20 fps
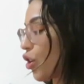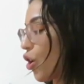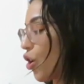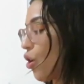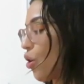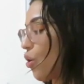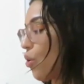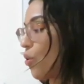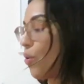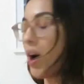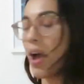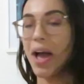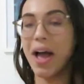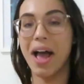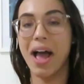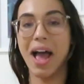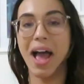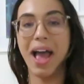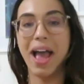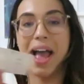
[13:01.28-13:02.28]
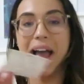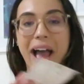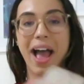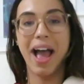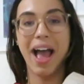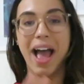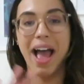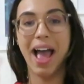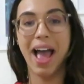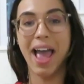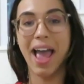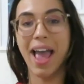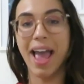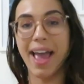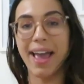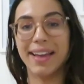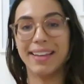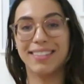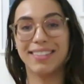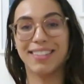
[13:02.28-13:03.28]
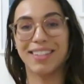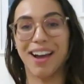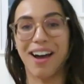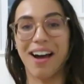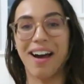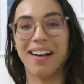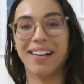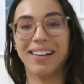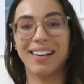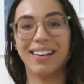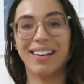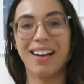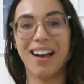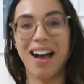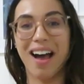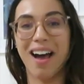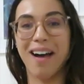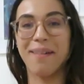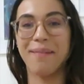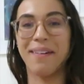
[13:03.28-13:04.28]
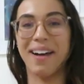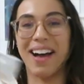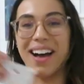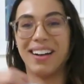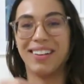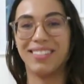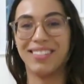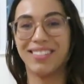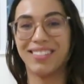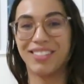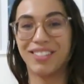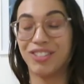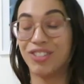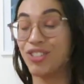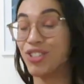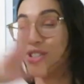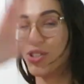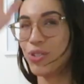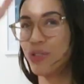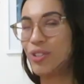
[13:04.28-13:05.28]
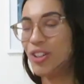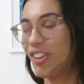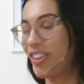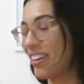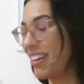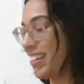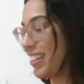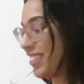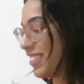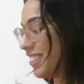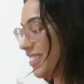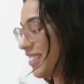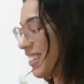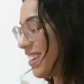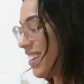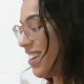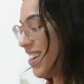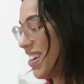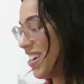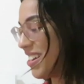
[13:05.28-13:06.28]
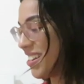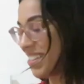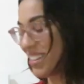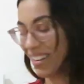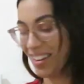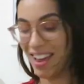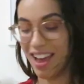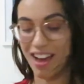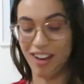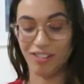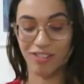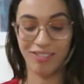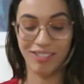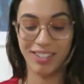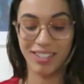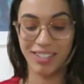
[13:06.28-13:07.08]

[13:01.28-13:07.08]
to go and talk about jewelry. Now,